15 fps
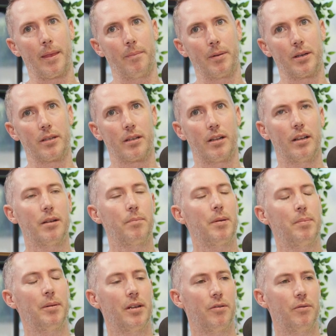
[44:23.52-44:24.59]
Because a lot of
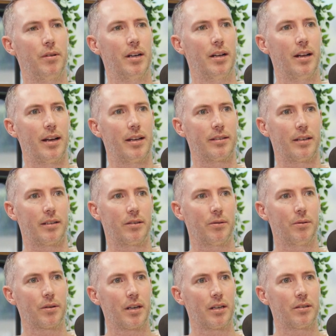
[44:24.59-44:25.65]
people don't realize that
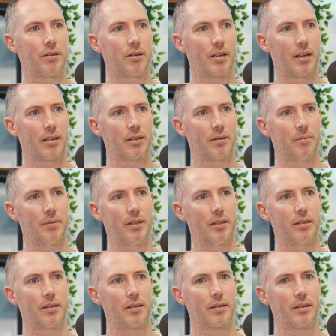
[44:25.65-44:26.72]
talking to
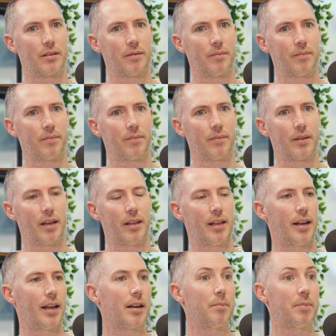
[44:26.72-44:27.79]
customers, and that
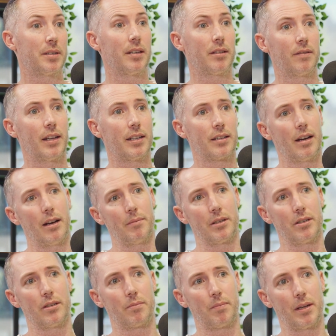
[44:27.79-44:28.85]
80% of that time that
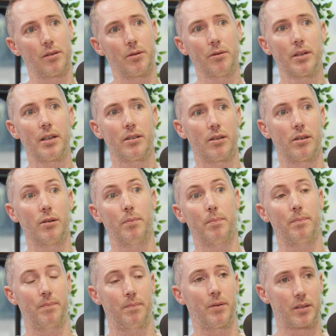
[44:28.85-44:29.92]
you spend talking to your
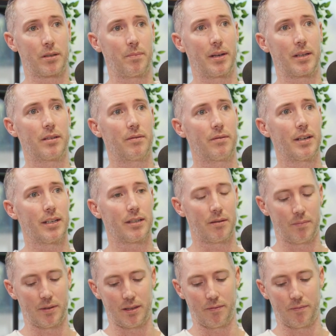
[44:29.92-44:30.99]
prospective
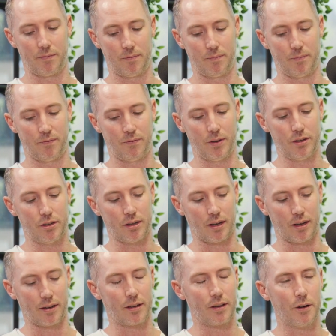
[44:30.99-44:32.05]
customers in
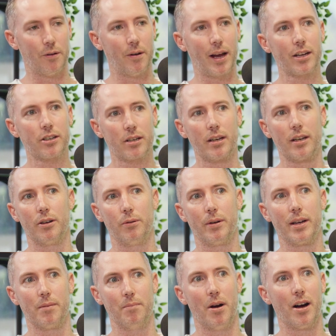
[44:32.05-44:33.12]
future, you're actually
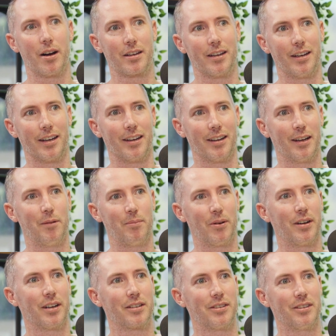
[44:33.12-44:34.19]
already marketing a
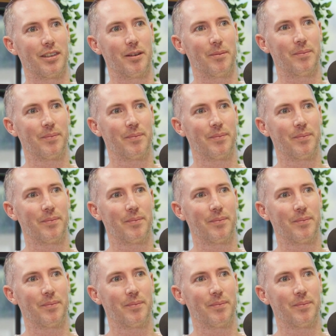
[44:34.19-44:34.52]
product to them.